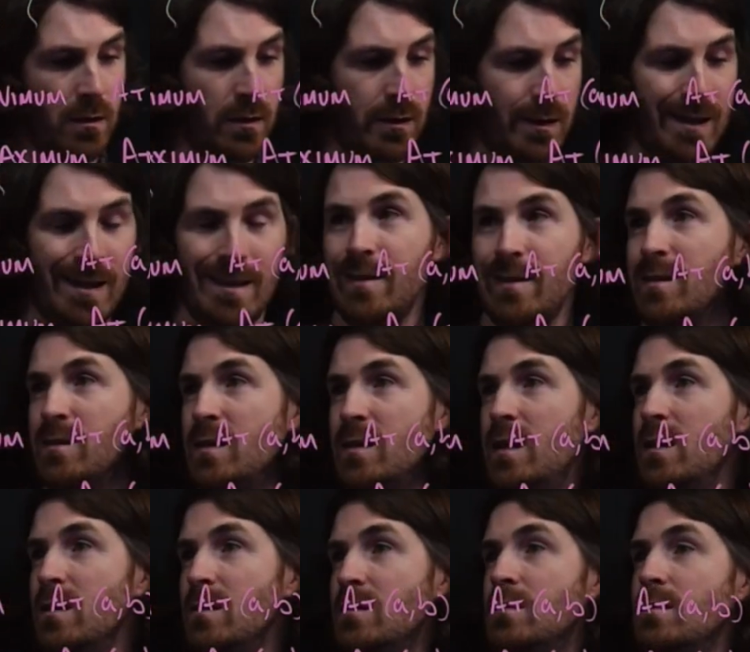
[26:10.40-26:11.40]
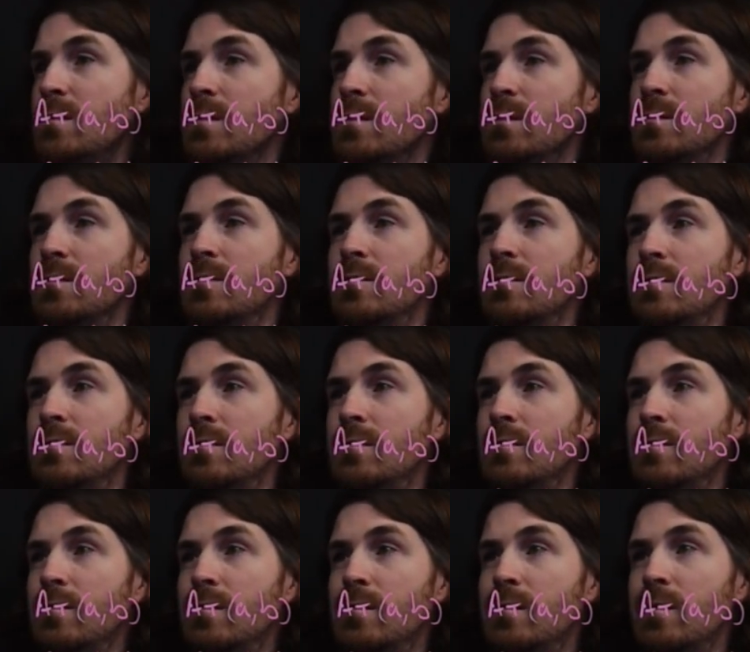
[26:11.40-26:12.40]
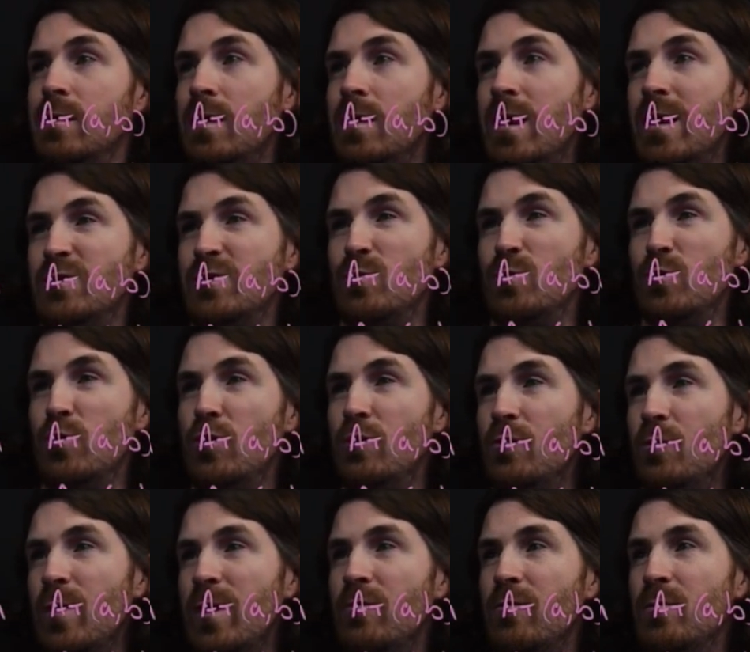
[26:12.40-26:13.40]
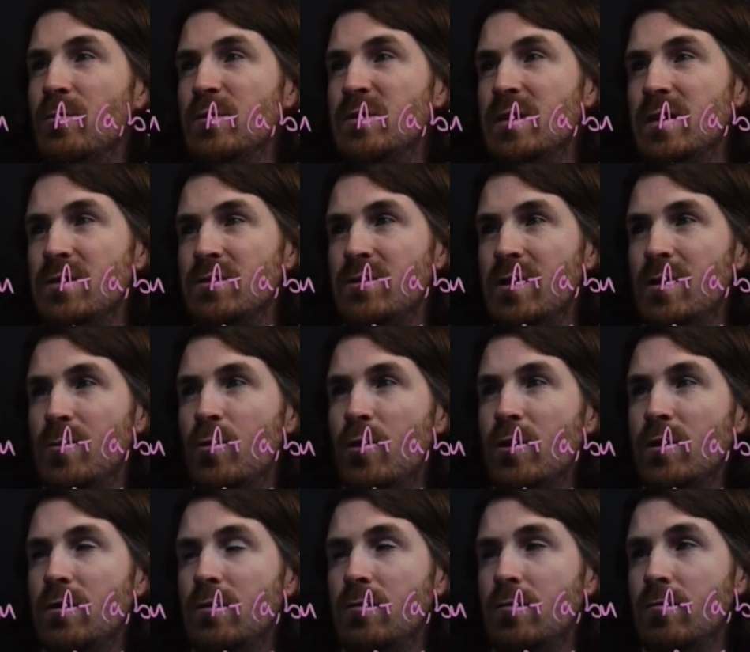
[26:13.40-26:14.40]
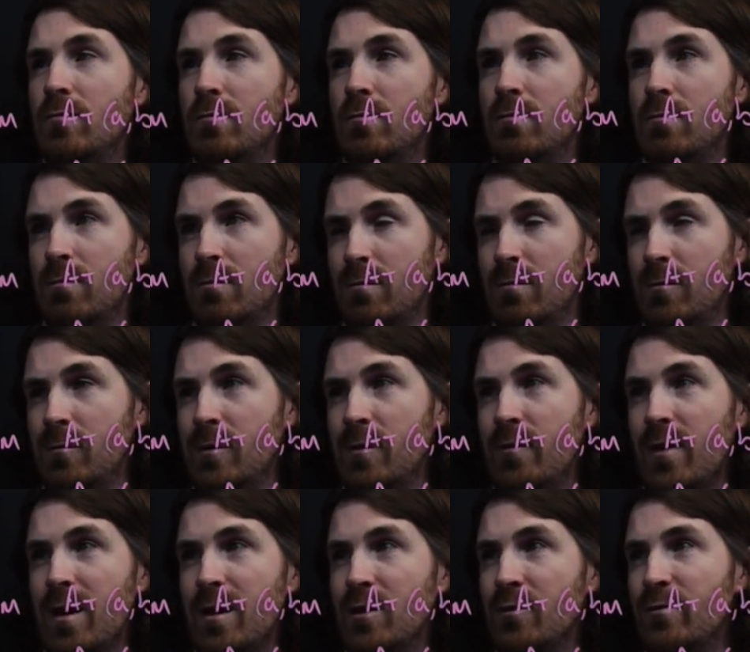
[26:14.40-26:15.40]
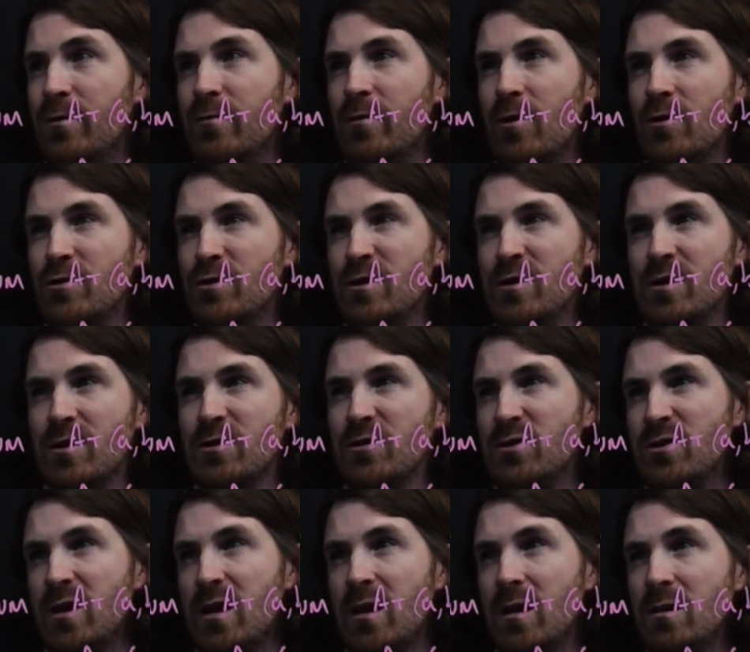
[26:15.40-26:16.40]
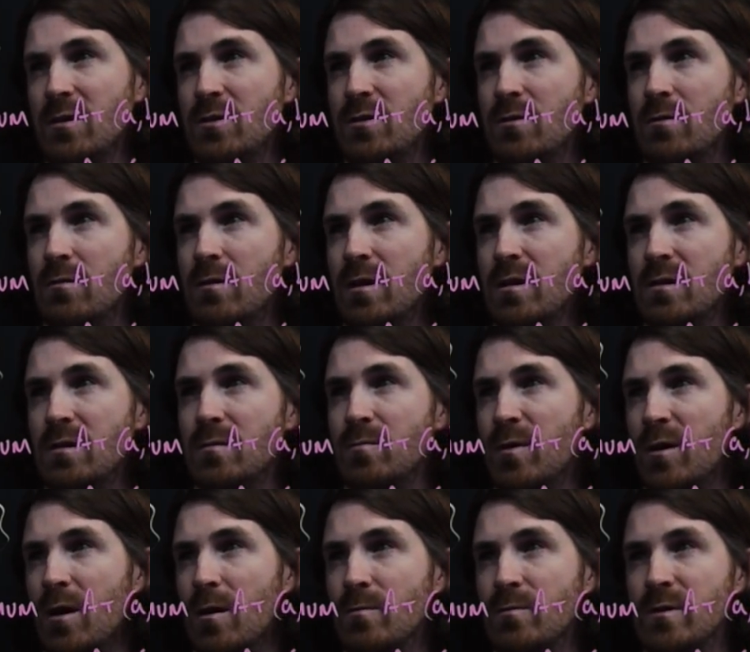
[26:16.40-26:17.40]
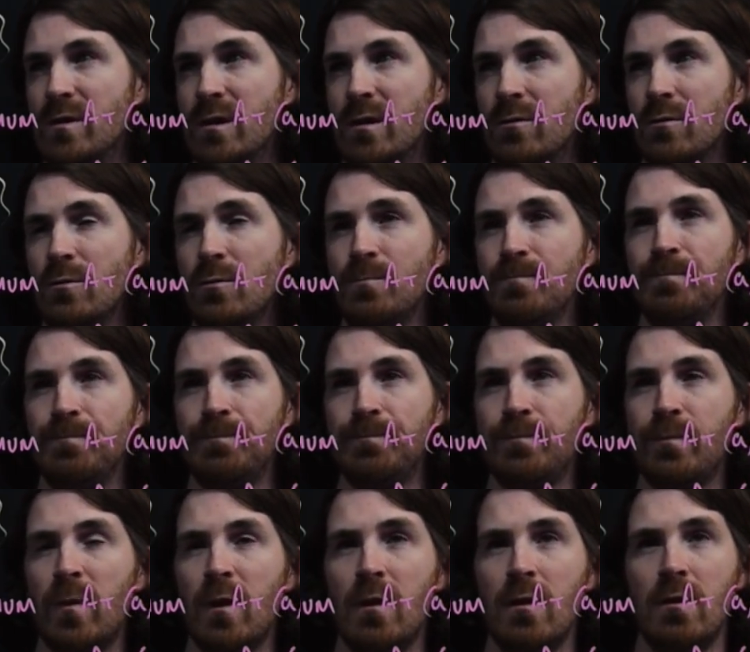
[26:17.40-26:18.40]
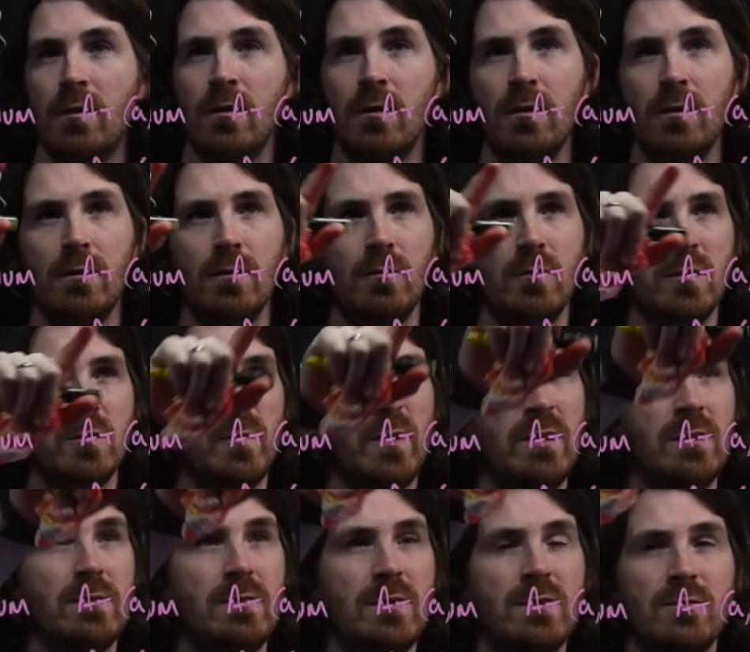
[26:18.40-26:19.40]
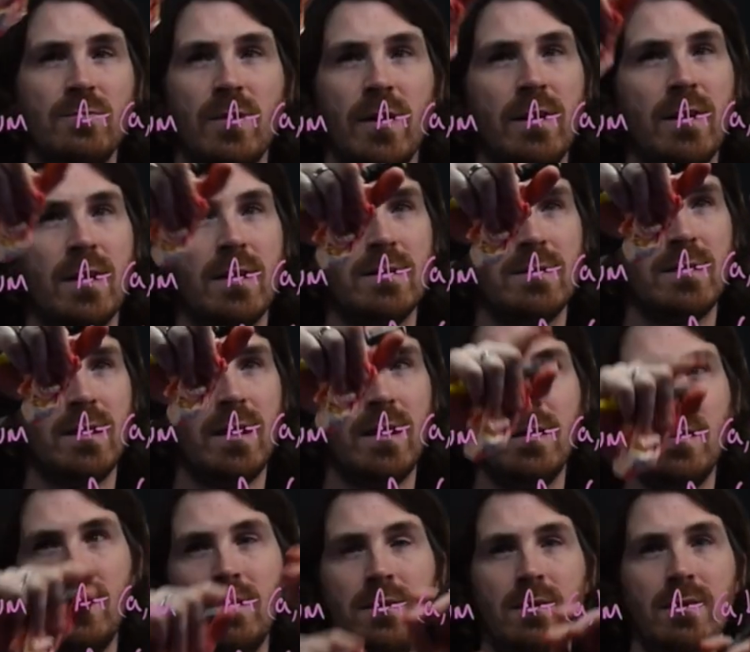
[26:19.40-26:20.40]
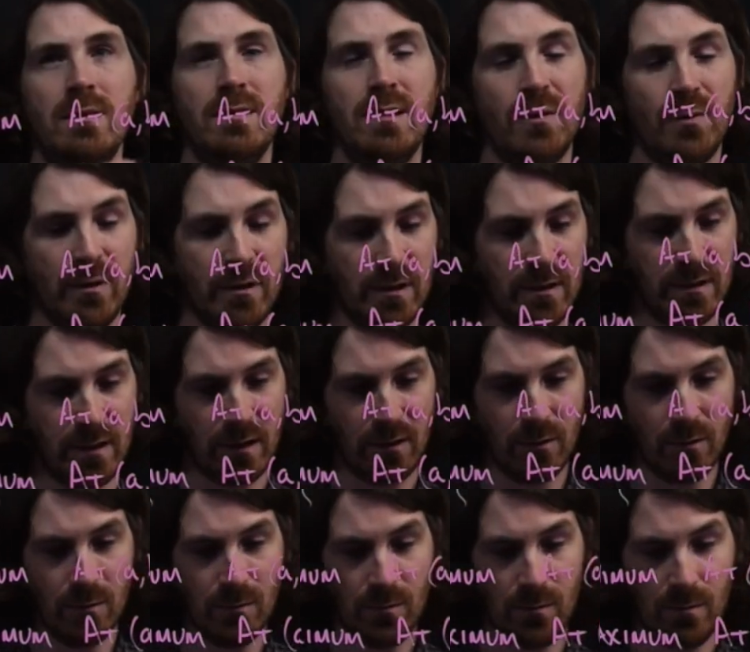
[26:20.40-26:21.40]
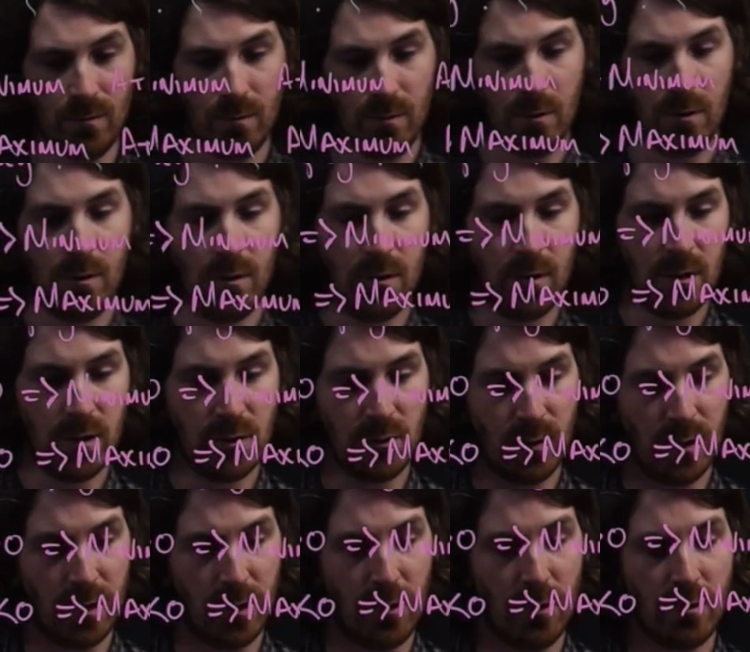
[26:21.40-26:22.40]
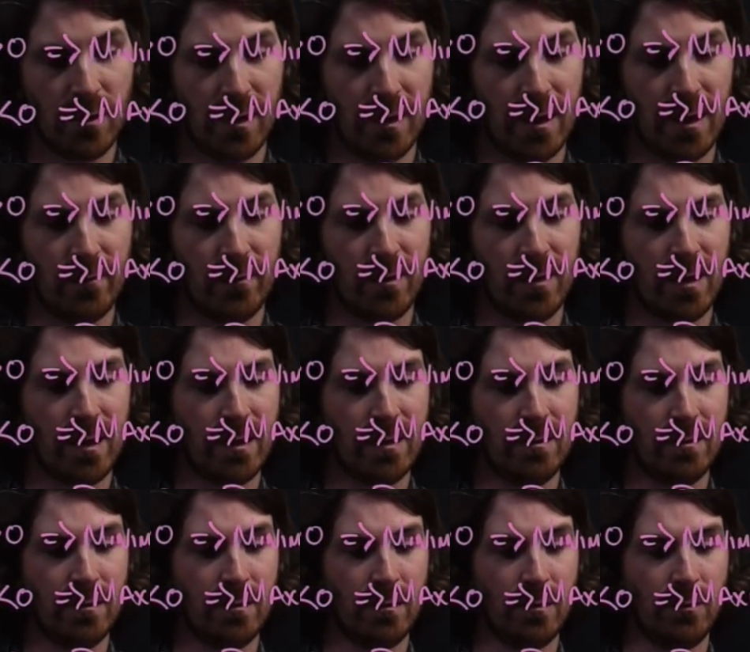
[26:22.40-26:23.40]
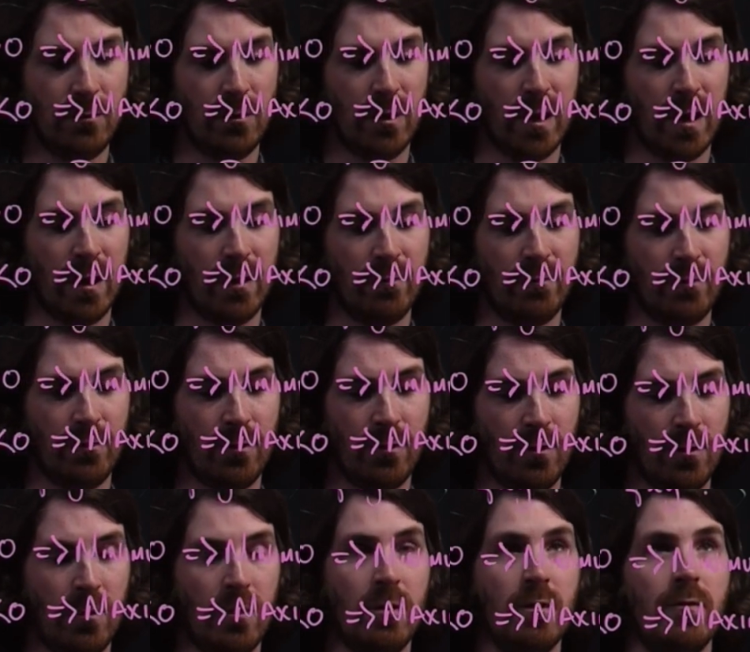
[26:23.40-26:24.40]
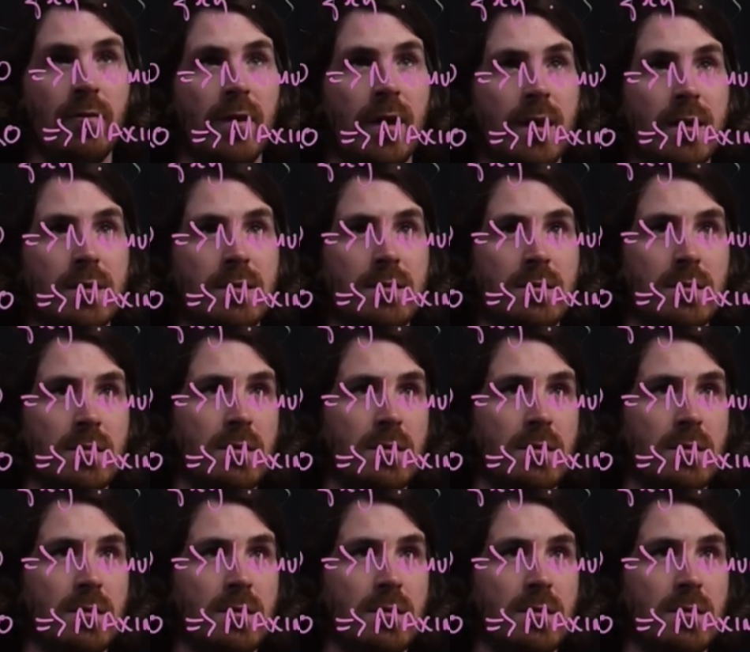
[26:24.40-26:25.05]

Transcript: In this case, as you move away from the stationary point, the value of the function doesn't change, so this becomes 0, which means this right-hand side is equal to 0. So along a level line, you have that